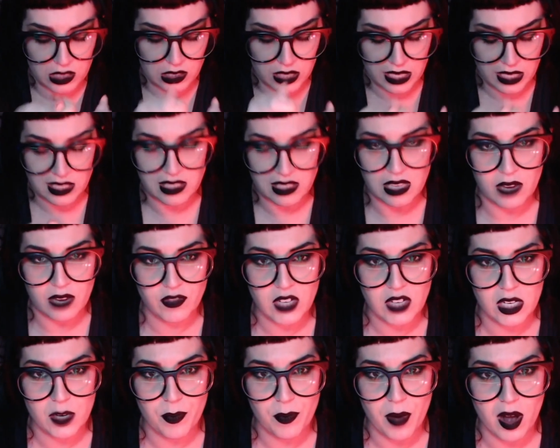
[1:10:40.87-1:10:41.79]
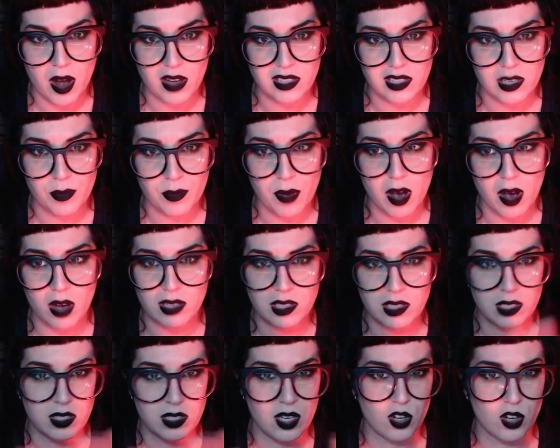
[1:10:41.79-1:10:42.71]
like safety deposit
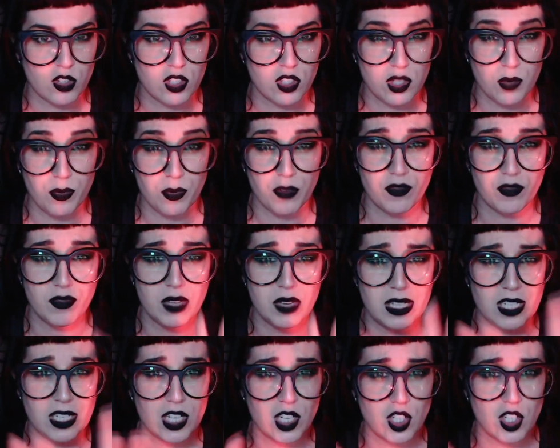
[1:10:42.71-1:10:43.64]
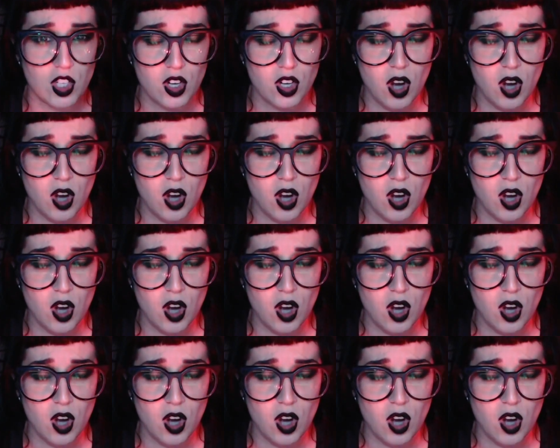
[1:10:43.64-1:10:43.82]
boxes that are super vintage,